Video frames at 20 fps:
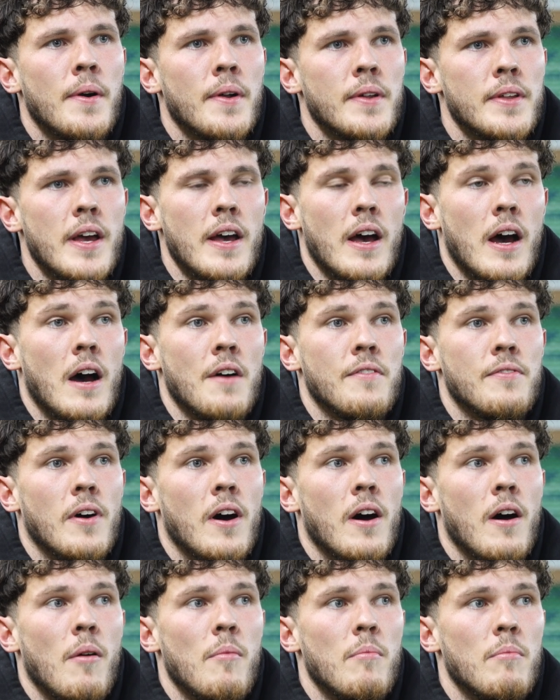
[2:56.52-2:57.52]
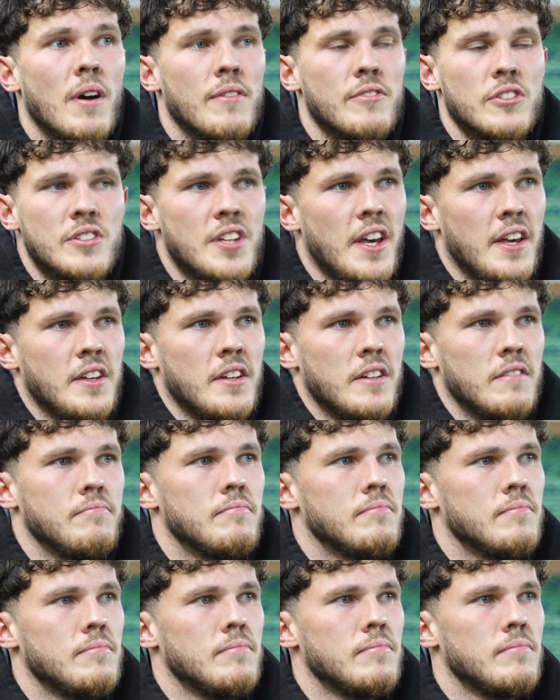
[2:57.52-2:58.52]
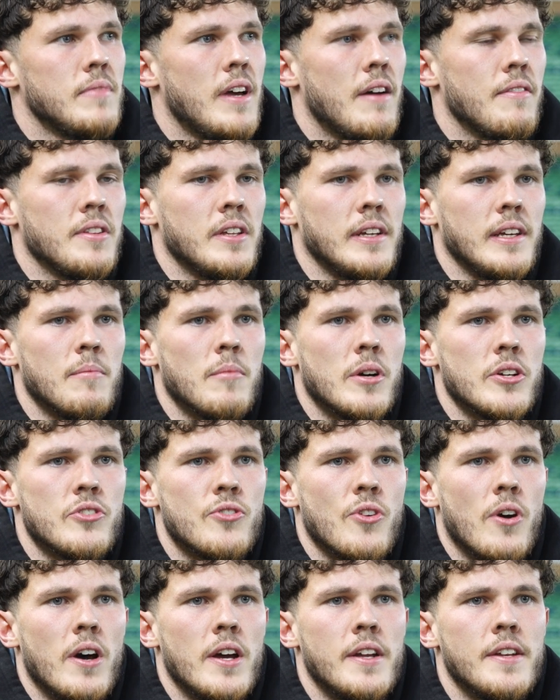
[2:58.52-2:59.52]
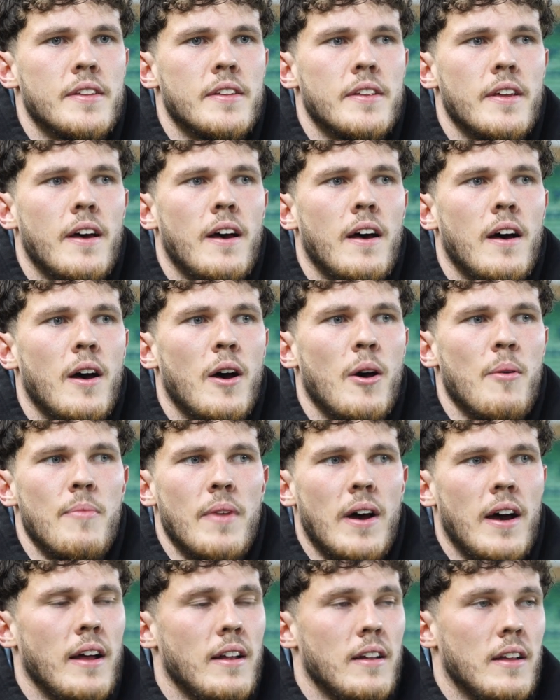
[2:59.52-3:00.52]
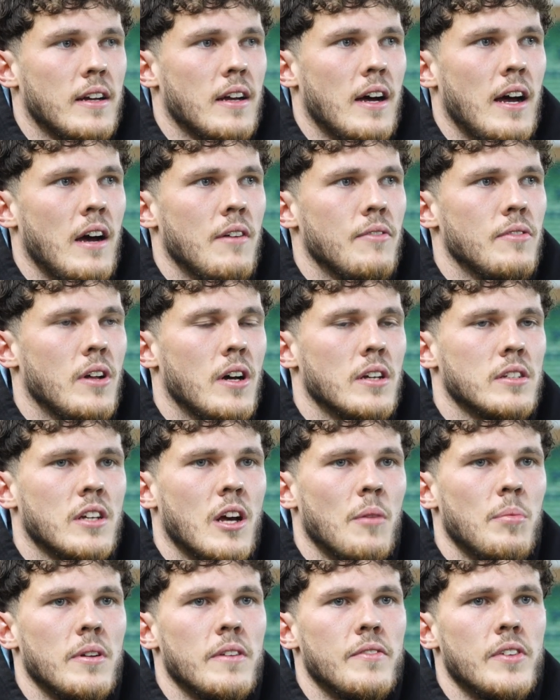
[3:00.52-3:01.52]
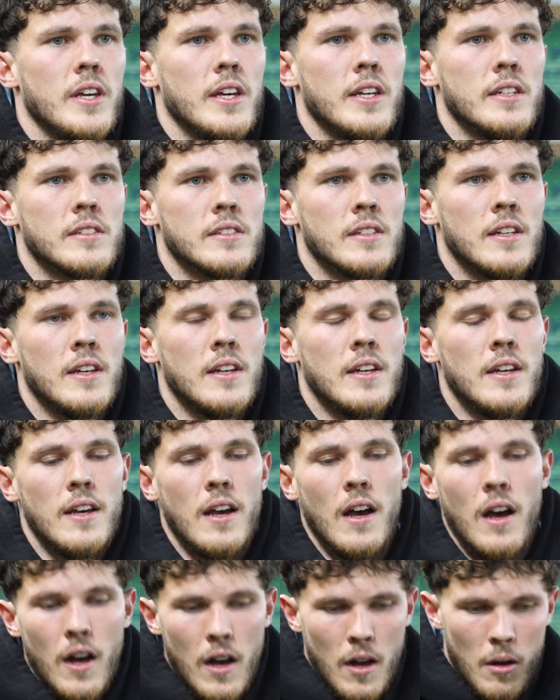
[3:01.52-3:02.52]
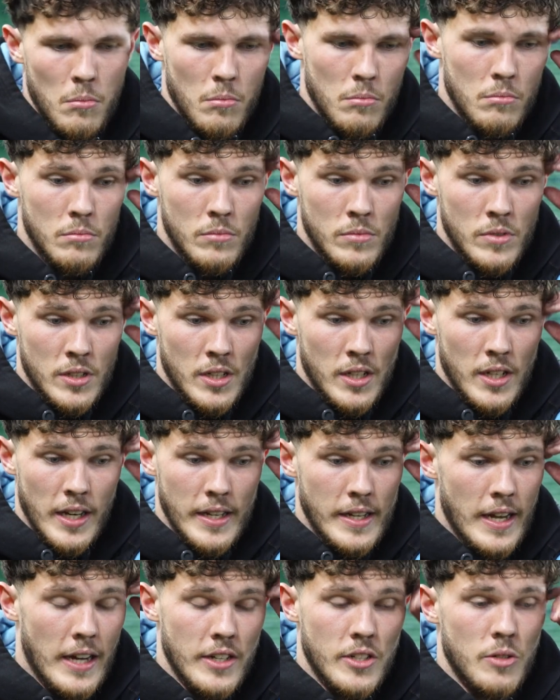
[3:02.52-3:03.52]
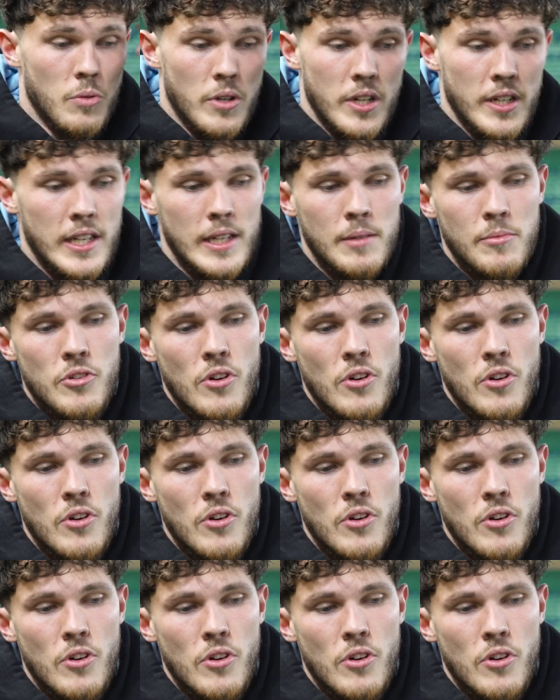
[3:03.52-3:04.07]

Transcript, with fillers: Yeah, I've just taken everything in my stride, like I have the last couple of years. And yeah, I just want to keep